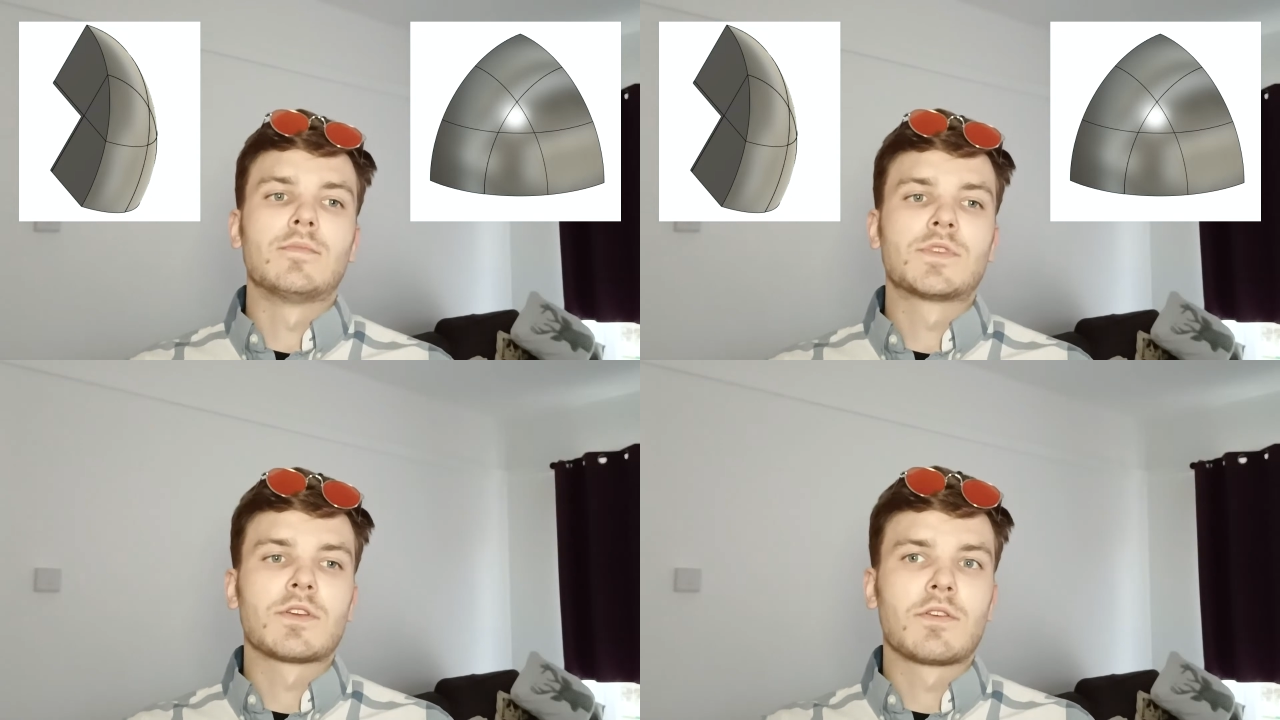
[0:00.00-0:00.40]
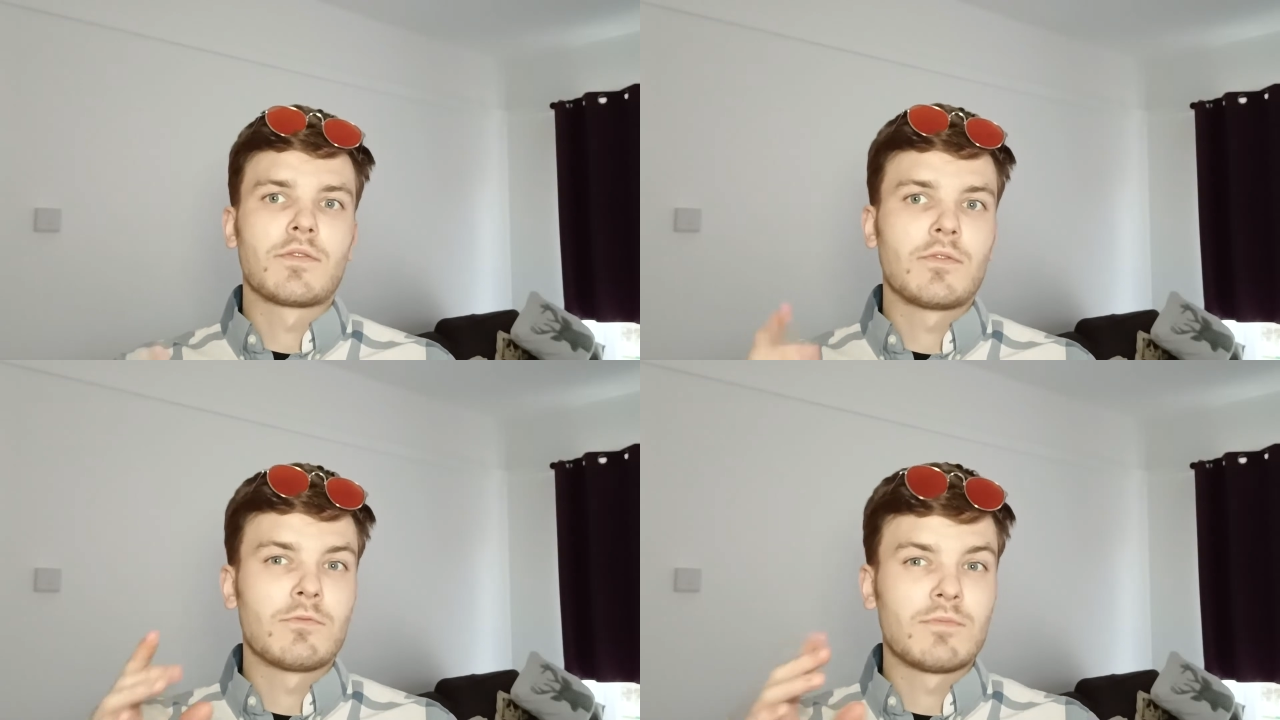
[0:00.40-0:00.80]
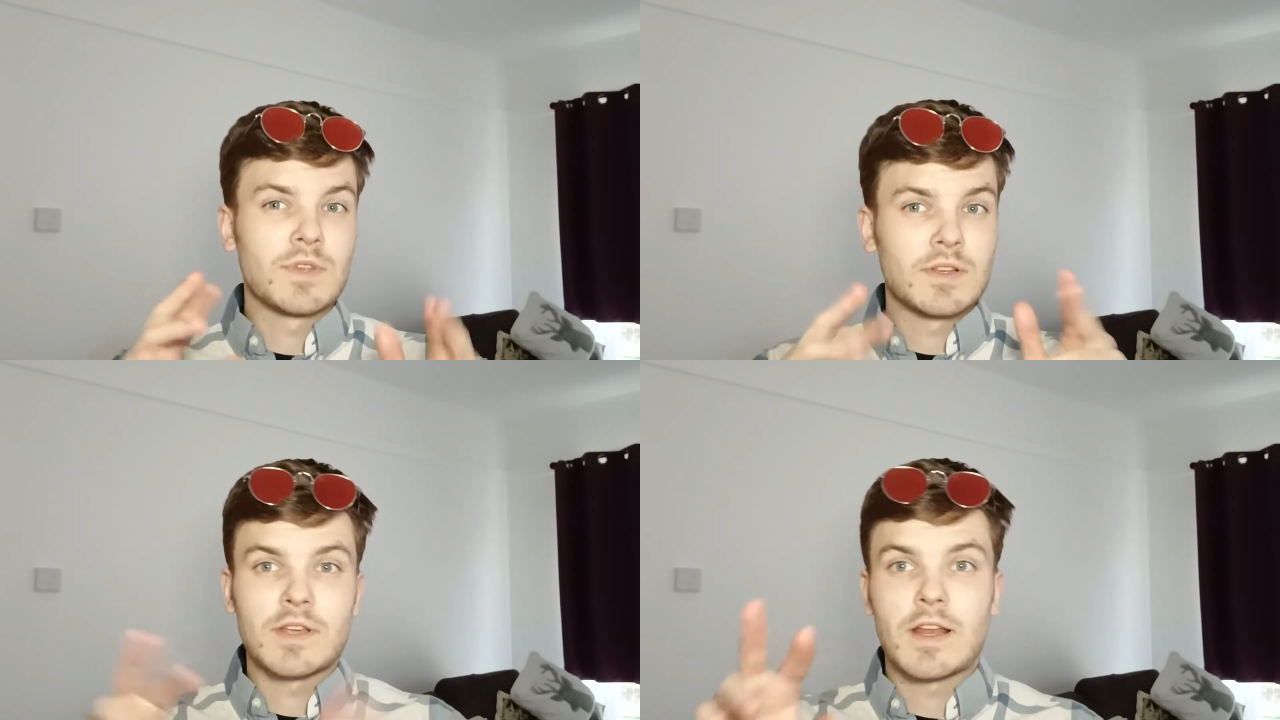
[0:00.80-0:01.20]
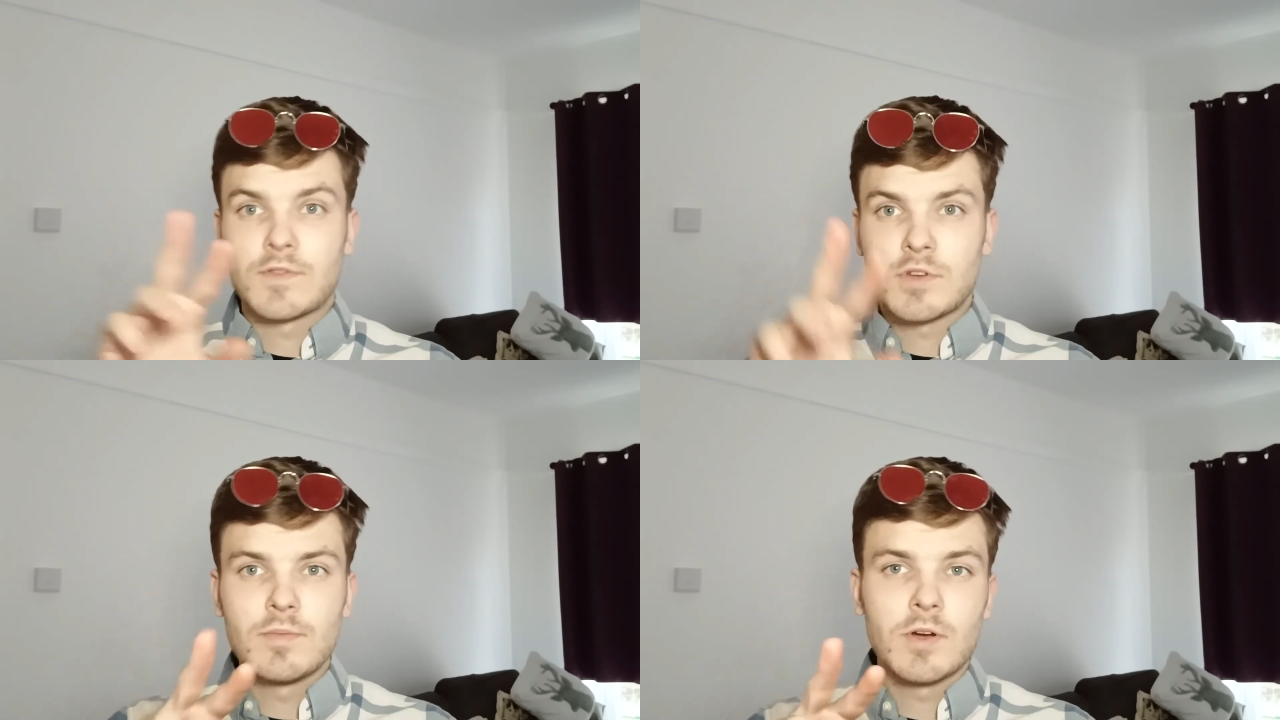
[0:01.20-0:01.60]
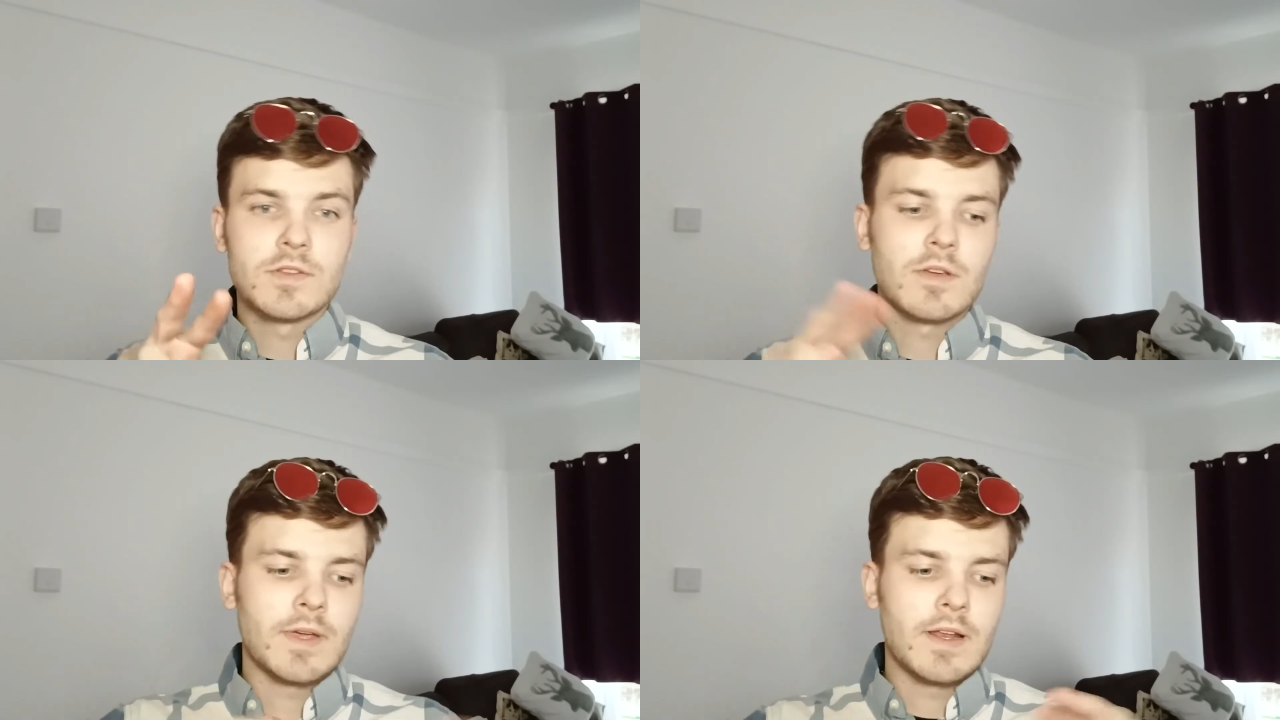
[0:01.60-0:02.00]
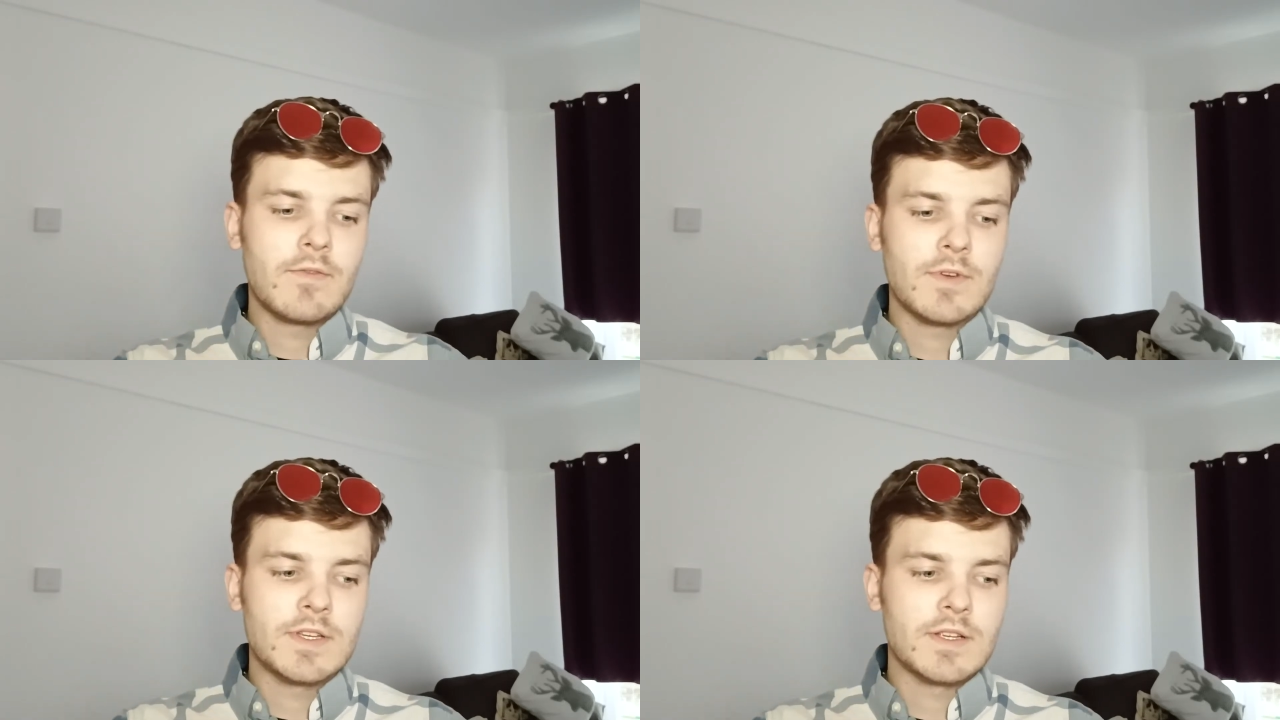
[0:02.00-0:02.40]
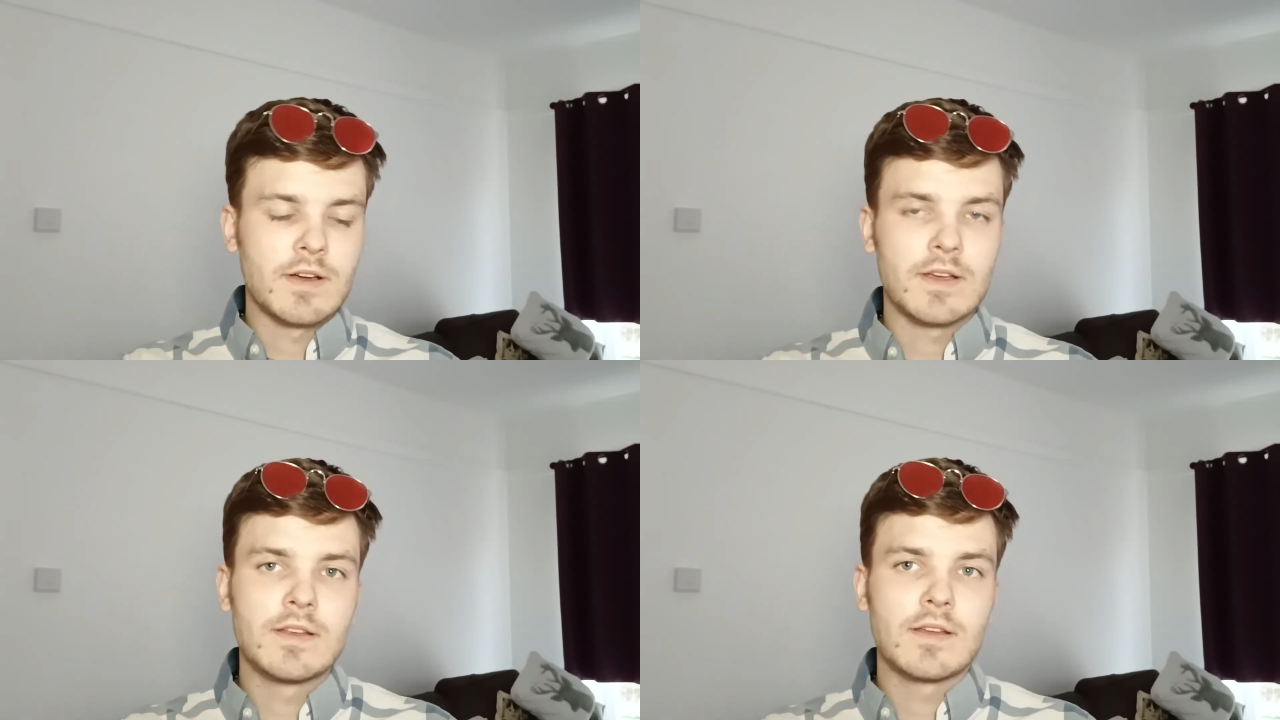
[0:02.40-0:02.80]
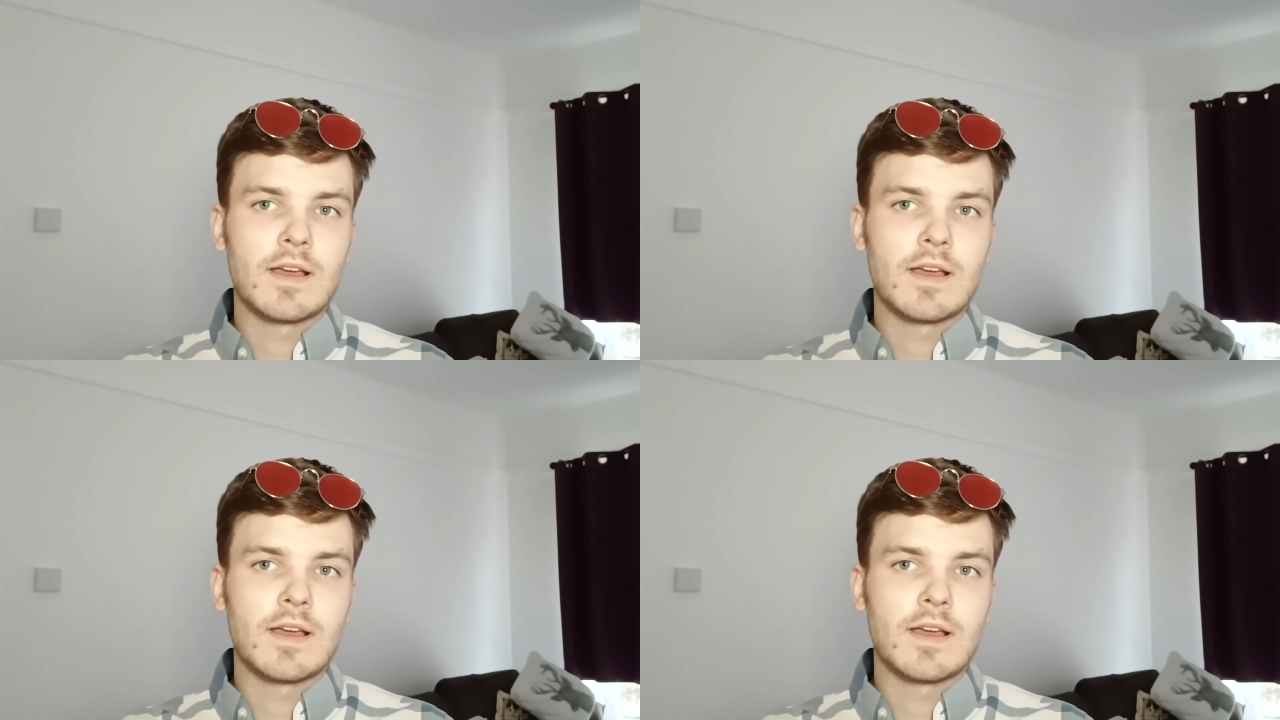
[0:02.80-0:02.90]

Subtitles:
So it's going to have two bolts coming in every side.